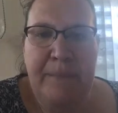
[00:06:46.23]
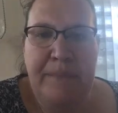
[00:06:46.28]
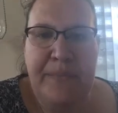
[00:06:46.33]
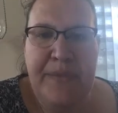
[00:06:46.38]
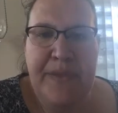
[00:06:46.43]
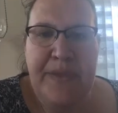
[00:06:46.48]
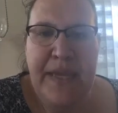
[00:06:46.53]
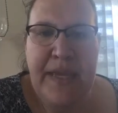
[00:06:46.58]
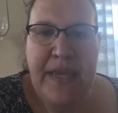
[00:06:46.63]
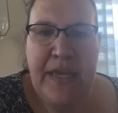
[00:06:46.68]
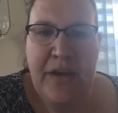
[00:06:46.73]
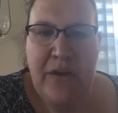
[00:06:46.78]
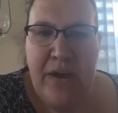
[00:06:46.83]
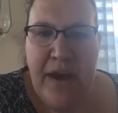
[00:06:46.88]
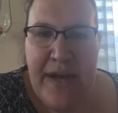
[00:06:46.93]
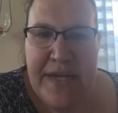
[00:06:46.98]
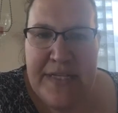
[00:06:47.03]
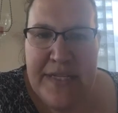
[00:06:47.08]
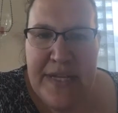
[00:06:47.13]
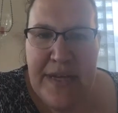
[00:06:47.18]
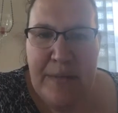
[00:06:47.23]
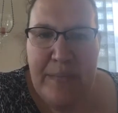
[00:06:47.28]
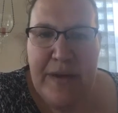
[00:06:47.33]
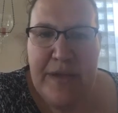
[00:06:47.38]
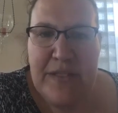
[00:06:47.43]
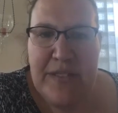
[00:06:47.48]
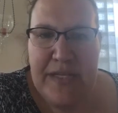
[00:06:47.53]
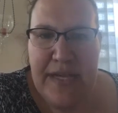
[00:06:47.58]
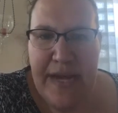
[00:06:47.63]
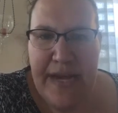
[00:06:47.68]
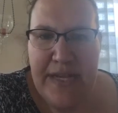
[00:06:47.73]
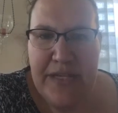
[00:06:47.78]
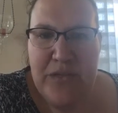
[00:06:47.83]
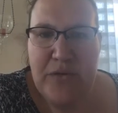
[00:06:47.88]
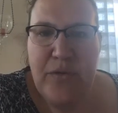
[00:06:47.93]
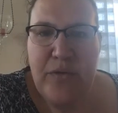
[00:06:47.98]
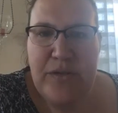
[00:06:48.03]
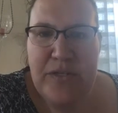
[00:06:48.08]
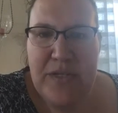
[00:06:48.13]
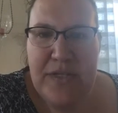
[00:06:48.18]
Nikki, you're asking about science
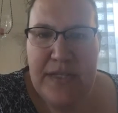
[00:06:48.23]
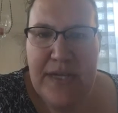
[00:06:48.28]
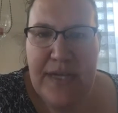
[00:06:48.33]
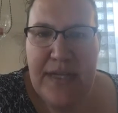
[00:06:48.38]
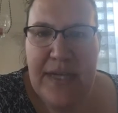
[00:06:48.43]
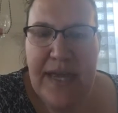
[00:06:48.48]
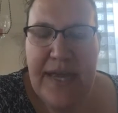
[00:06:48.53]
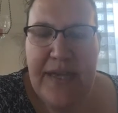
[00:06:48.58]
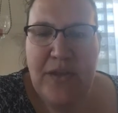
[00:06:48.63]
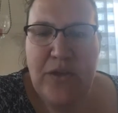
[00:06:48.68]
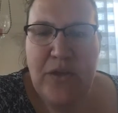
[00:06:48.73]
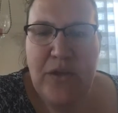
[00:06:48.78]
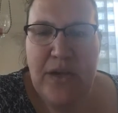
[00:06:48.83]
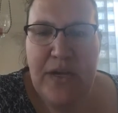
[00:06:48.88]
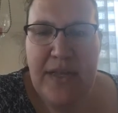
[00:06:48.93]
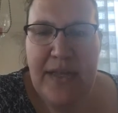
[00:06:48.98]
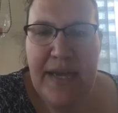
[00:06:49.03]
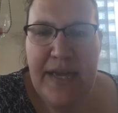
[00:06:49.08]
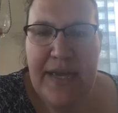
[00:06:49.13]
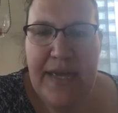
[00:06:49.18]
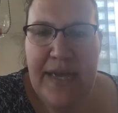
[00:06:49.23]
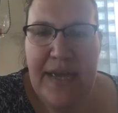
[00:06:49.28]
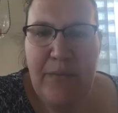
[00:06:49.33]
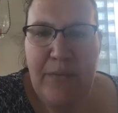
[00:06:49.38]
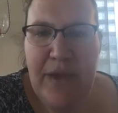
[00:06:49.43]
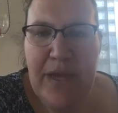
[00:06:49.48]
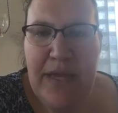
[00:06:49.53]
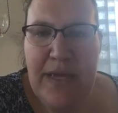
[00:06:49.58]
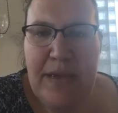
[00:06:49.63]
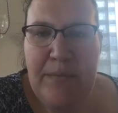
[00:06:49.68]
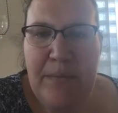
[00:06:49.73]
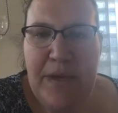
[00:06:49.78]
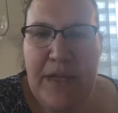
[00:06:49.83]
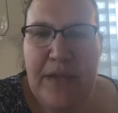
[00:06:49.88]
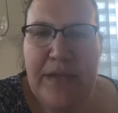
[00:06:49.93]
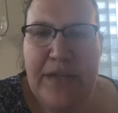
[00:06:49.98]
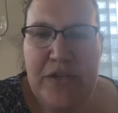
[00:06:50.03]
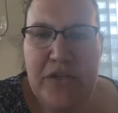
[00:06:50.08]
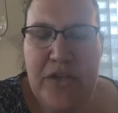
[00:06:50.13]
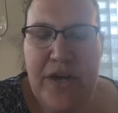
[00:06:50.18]
courses online. Look at that gateway
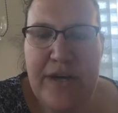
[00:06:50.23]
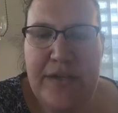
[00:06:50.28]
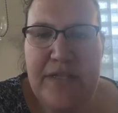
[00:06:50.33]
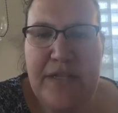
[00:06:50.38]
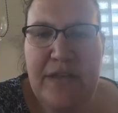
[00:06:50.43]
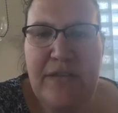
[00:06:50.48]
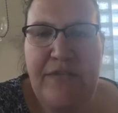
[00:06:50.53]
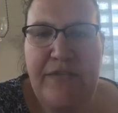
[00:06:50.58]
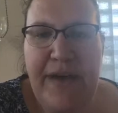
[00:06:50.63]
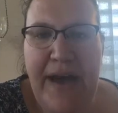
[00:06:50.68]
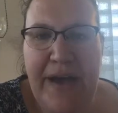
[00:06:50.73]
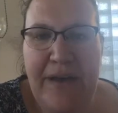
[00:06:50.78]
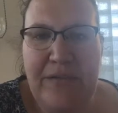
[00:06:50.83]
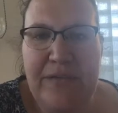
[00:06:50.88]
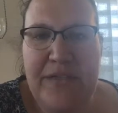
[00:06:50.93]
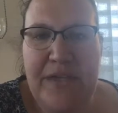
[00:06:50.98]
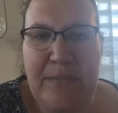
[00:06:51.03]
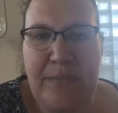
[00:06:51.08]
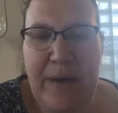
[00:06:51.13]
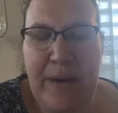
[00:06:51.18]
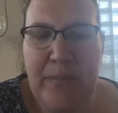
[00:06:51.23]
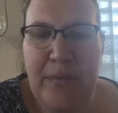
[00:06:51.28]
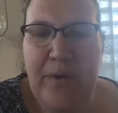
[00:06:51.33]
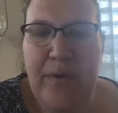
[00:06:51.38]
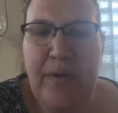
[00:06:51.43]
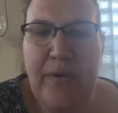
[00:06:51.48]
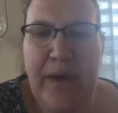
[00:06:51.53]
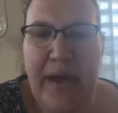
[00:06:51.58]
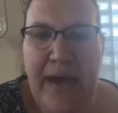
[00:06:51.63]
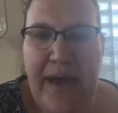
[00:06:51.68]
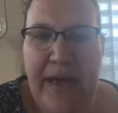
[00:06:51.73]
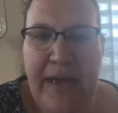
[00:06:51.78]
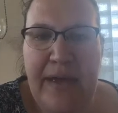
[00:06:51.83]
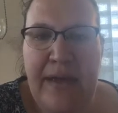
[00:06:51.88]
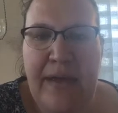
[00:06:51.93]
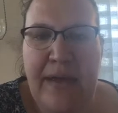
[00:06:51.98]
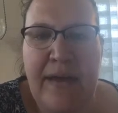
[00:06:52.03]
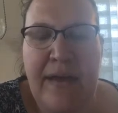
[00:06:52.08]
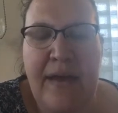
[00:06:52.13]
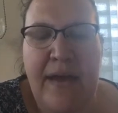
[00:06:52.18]
email and talk to the faculty member, okay?
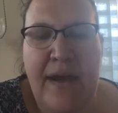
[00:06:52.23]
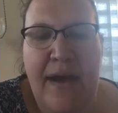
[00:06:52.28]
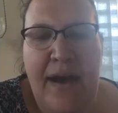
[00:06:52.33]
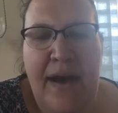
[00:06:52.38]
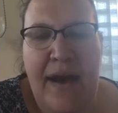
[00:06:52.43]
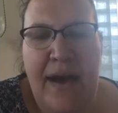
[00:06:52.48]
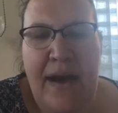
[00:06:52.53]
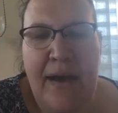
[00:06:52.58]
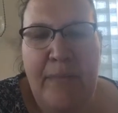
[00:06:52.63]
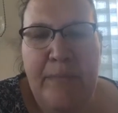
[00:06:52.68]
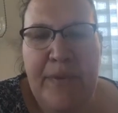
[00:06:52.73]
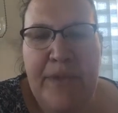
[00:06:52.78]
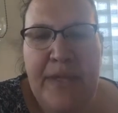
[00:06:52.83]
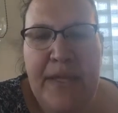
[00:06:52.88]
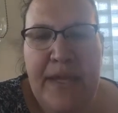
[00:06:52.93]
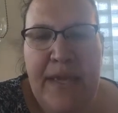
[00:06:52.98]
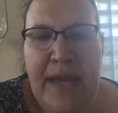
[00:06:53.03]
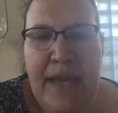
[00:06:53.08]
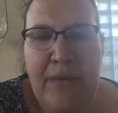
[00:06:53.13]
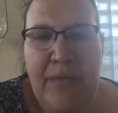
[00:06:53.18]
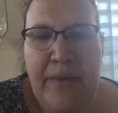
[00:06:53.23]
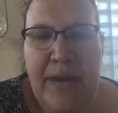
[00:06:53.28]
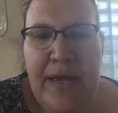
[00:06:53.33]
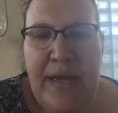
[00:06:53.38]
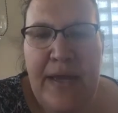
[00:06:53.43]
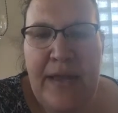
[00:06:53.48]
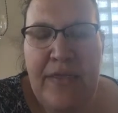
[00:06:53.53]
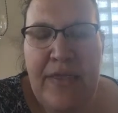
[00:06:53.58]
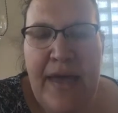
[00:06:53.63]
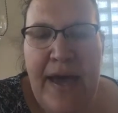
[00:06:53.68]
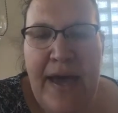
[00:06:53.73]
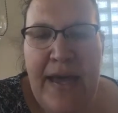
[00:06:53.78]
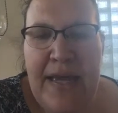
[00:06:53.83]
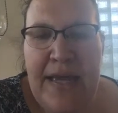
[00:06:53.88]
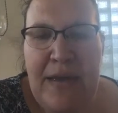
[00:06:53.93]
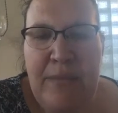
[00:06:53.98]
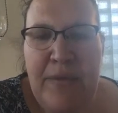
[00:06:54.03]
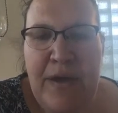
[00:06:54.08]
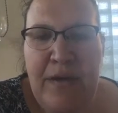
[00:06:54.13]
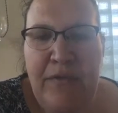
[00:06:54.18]
But the gateway, that
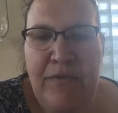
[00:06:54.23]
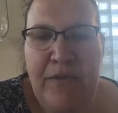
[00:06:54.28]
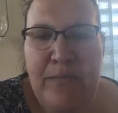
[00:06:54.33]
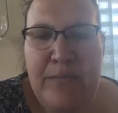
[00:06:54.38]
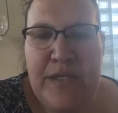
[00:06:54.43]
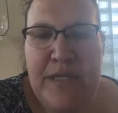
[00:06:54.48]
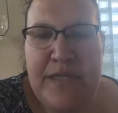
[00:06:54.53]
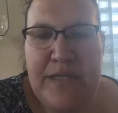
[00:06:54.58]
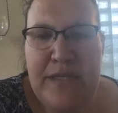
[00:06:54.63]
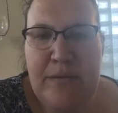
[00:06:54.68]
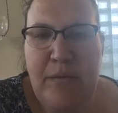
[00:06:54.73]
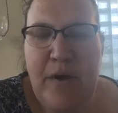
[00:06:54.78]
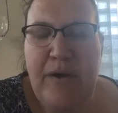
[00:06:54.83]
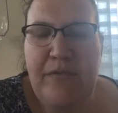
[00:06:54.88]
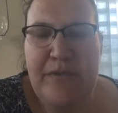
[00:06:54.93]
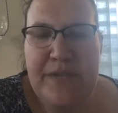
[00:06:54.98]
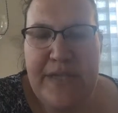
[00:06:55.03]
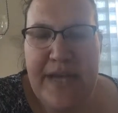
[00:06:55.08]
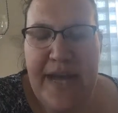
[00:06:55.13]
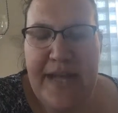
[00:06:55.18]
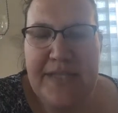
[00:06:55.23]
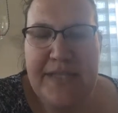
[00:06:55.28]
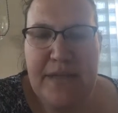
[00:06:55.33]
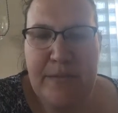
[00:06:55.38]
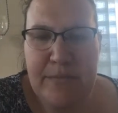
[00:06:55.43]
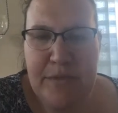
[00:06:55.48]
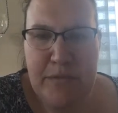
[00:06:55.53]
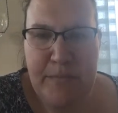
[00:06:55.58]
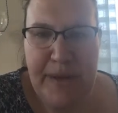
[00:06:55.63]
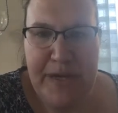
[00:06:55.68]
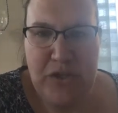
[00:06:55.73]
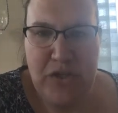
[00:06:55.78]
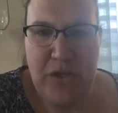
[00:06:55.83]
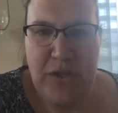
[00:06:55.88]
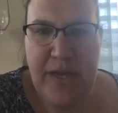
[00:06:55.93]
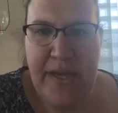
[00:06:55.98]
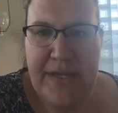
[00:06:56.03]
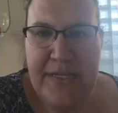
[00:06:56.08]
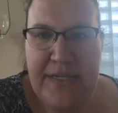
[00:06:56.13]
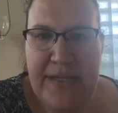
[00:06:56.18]
email from system office had some
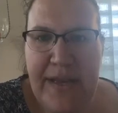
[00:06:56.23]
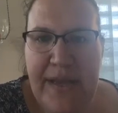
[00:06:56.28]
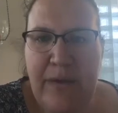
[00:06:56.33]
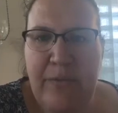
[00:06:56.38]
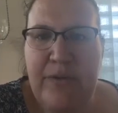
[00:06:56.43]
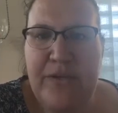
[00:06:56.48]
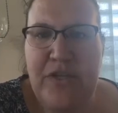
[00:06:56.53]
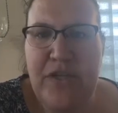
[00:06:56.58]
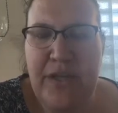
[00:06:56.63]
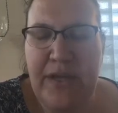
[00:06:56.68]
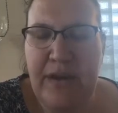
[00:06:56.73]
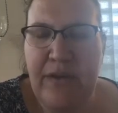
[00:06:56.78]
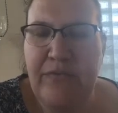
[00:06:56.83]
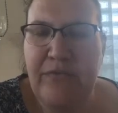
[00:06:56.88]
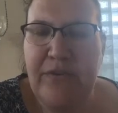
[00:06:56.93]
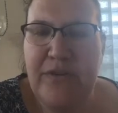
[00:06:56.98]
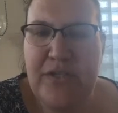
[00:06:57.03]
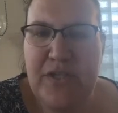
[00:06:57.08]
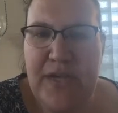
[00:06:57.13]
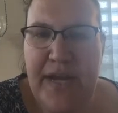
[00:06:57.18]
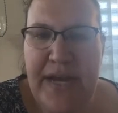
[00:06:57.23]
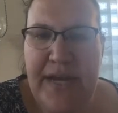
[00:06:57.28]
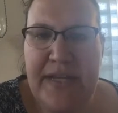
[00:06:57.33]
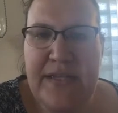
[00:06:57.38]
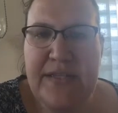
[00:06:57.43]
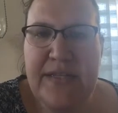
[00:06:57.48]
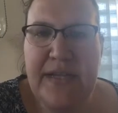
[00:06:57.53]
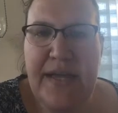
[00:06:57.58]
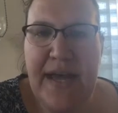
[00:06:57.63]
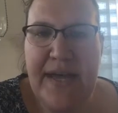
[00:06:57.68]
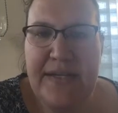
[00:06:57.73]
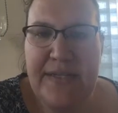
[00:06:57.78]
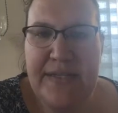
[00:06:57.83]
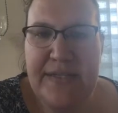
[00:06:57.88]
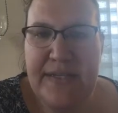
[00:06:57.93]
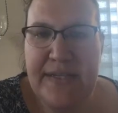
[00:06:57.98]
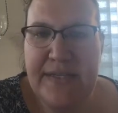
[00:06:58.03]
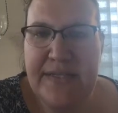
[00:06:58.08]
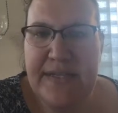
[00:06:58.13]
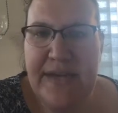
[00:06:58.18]
specialized language in there for science
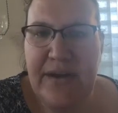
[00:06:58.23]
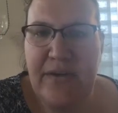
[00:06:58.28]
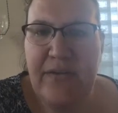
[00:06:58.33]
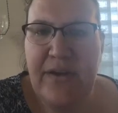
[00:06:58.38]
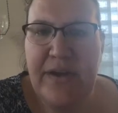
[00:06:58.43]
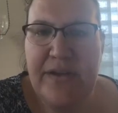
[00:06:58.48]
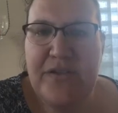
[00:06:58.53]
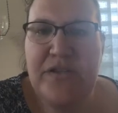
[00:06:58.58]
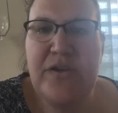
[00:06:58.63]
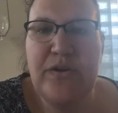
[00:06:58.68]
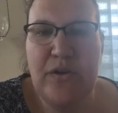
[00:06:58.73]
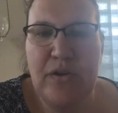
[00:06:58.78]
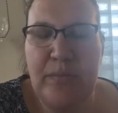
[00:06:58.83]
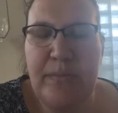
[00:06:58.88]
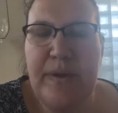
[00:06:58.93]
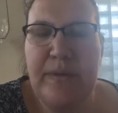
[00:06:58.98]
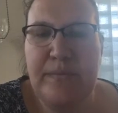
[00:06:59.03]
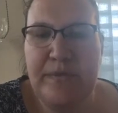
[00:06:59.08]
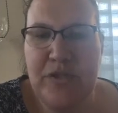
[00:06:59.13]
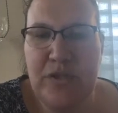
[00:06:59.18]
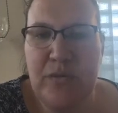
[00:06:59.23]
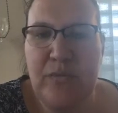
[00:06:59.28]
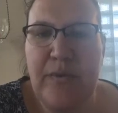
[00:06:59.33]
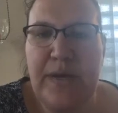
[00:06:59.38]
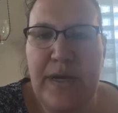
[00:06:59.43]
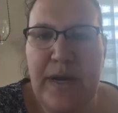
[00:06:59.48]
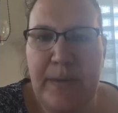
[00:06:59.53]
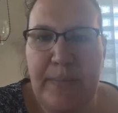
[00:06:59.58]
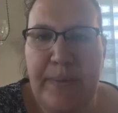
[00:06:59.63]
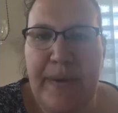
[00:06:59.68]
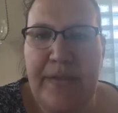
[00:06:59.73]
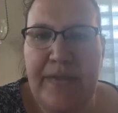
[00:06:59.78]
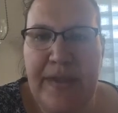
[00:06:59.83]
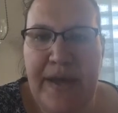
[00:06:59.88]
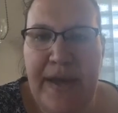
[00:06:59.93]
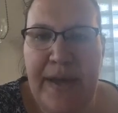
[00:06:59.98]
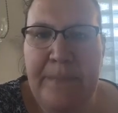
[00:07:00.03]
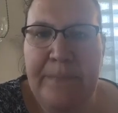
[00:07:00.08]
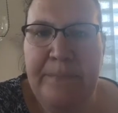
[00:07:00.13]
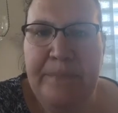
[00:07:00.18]
classes, etc. So you'll be able to read up on
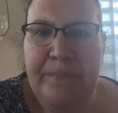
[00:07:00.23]
that.